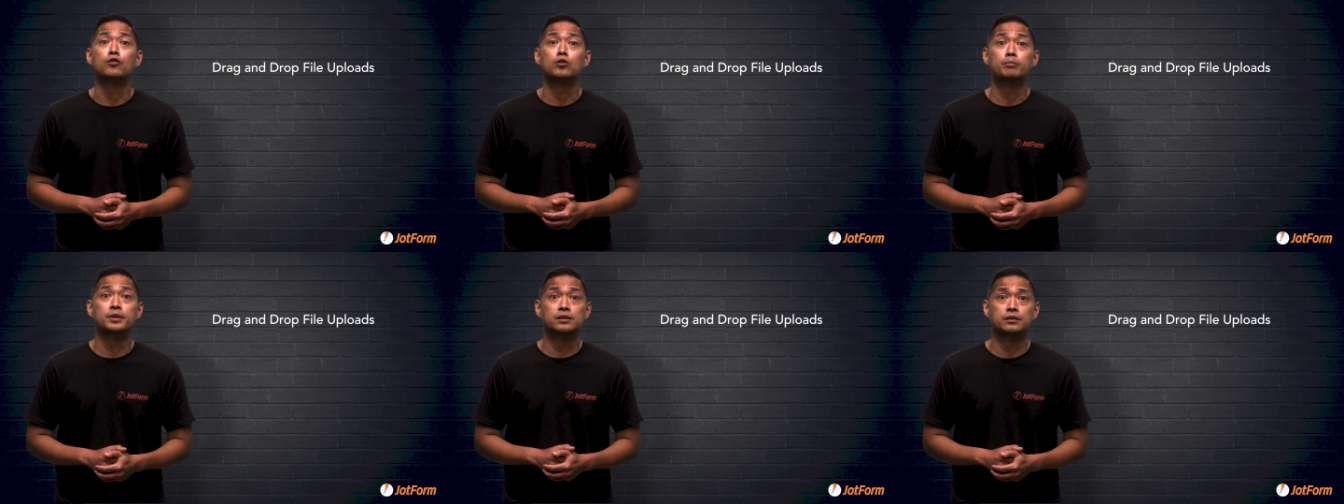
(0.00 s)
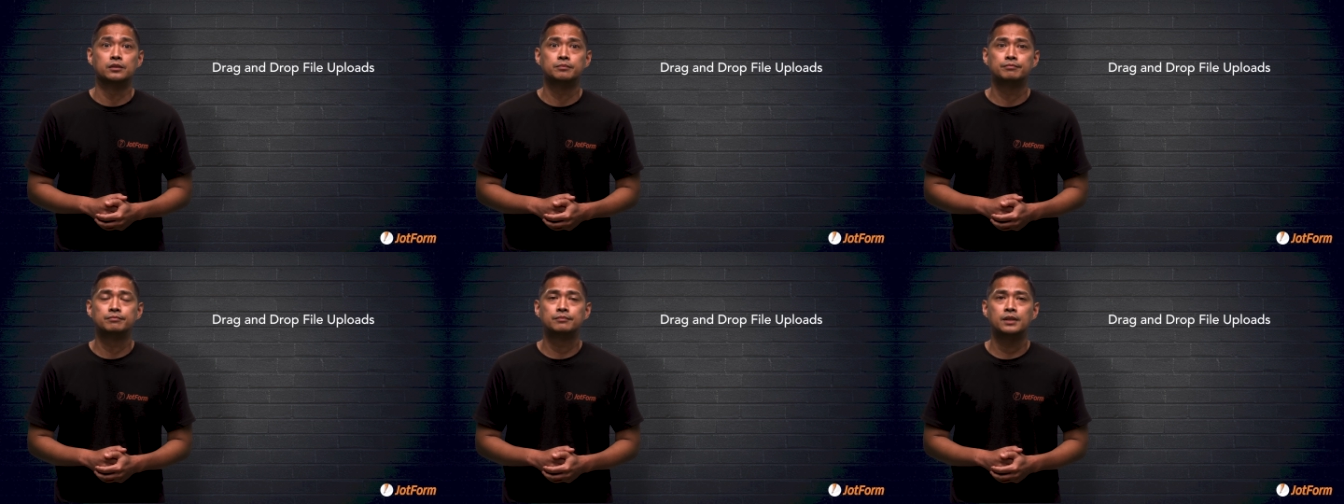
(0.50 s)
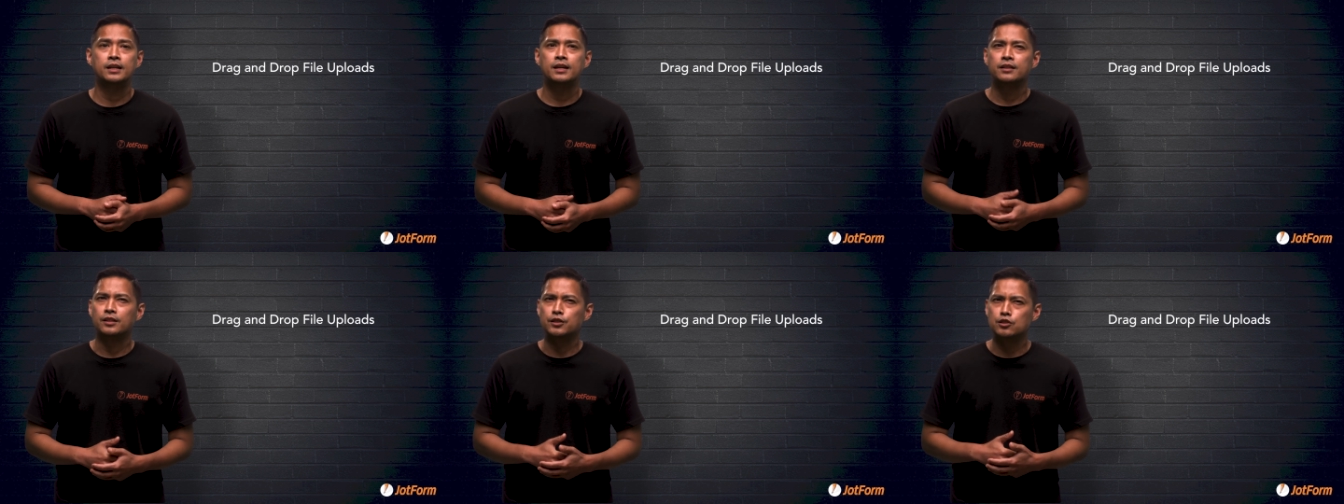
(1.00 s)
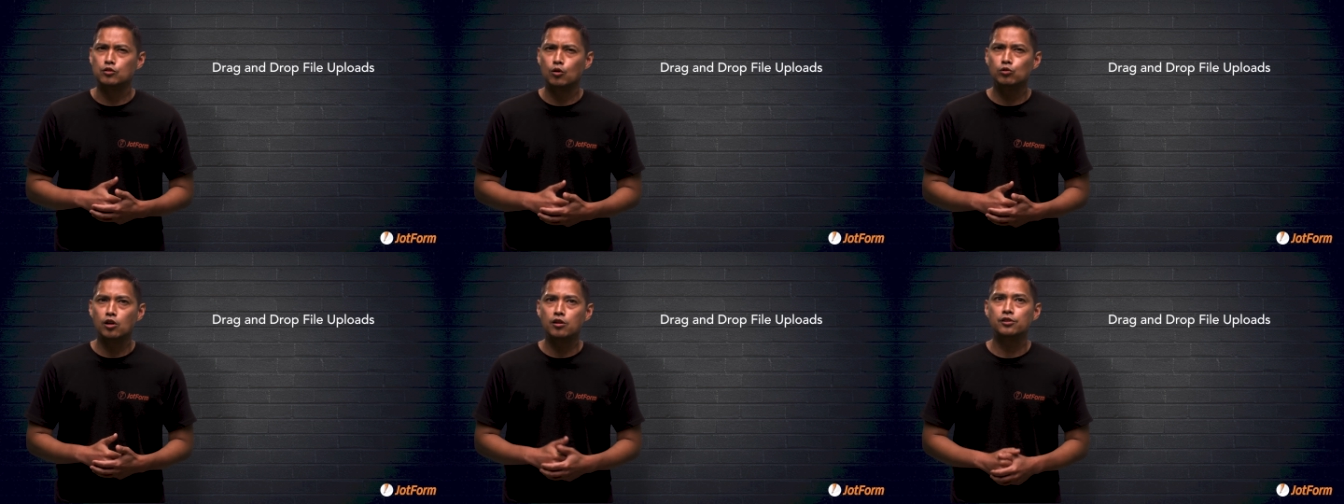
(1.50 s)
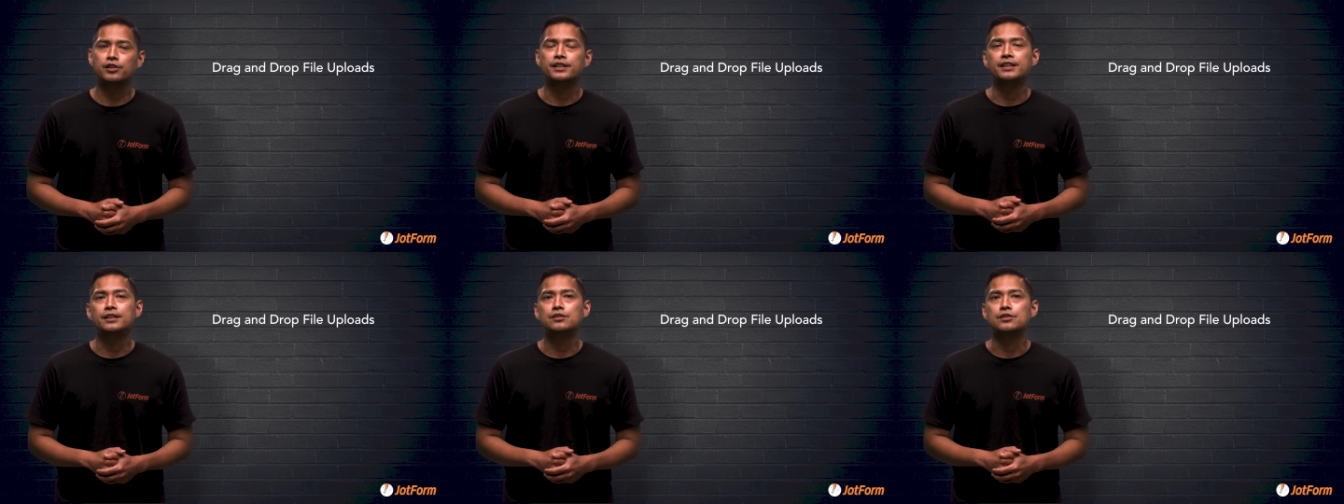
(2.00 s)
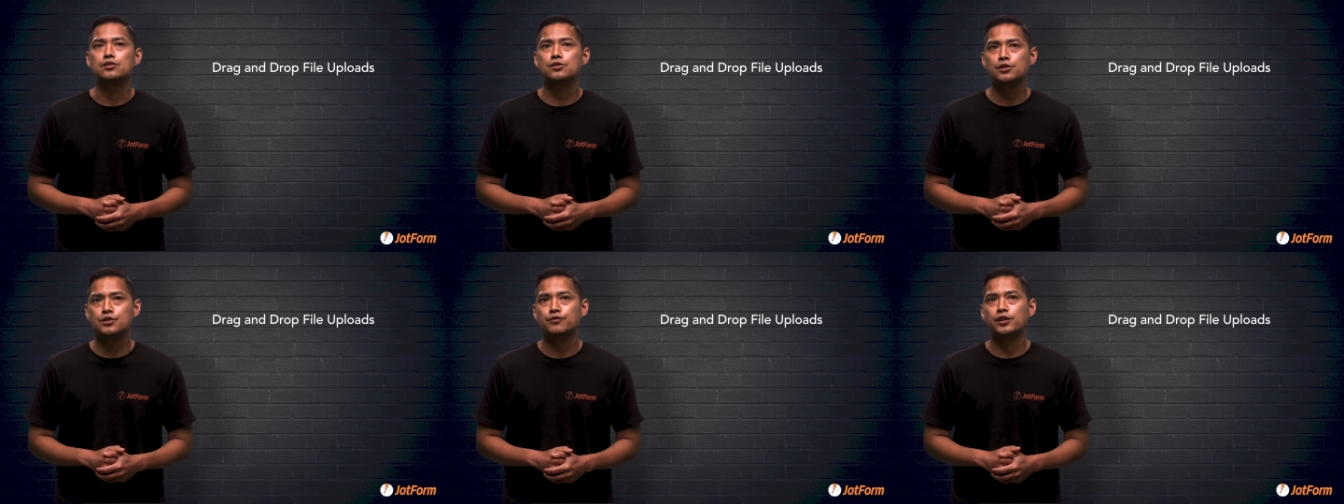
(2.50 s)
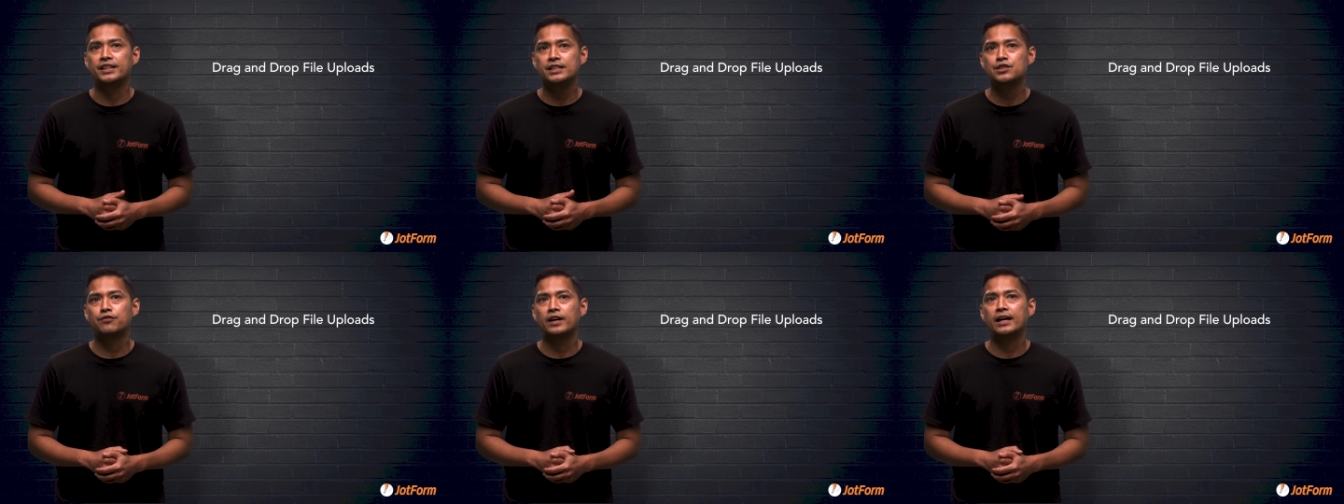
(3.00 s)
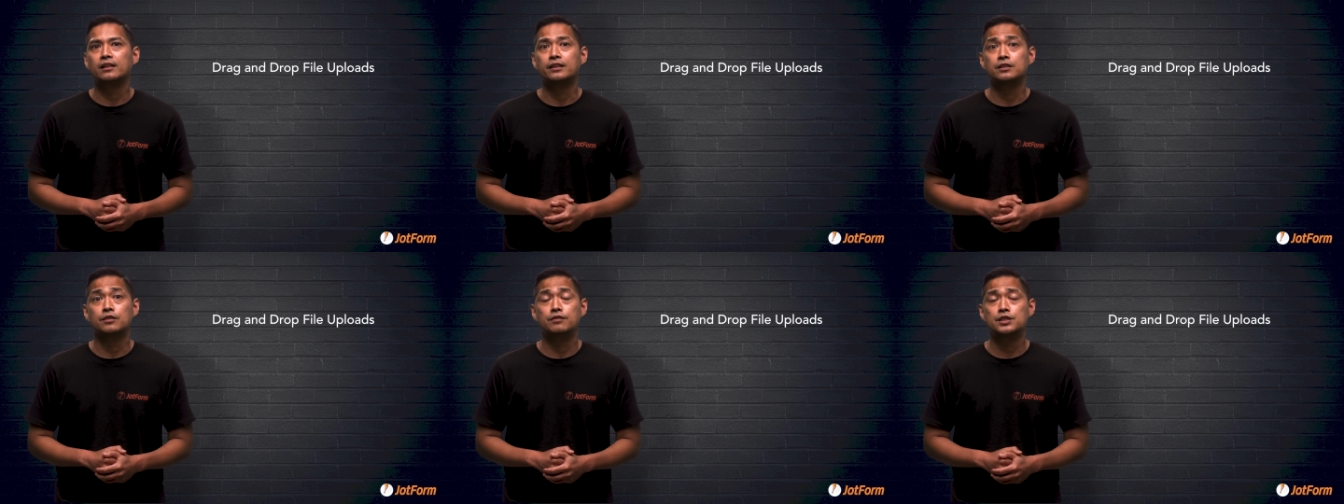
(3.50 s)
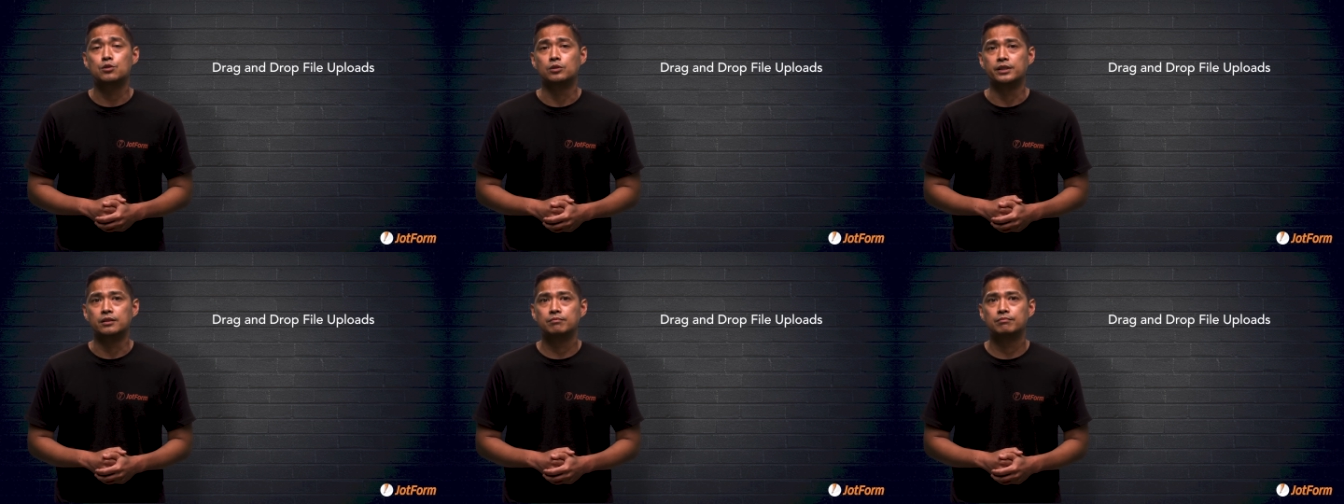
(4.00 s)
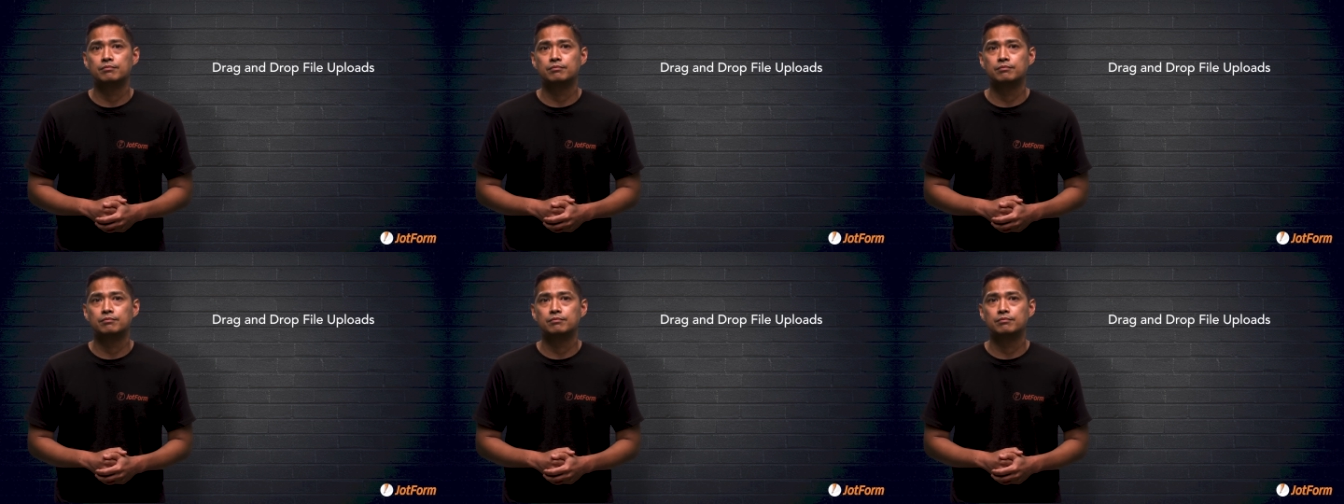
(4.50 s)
form builder. There's no longer a need to search for each file individually.